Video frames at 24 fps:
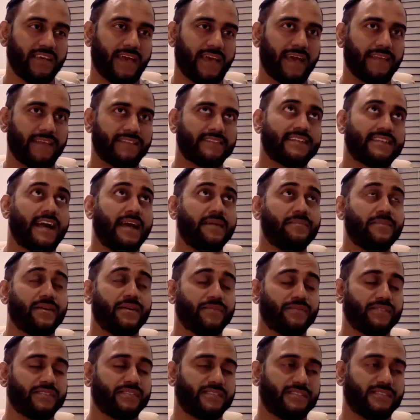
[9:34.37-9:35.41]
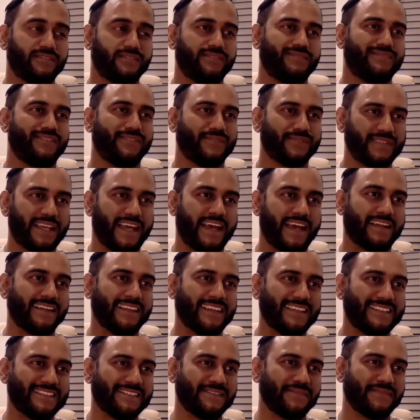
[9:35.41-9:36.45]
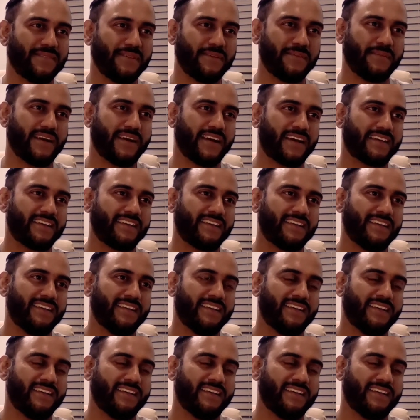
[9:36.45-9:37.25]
At the time I was, analyzing the feedback.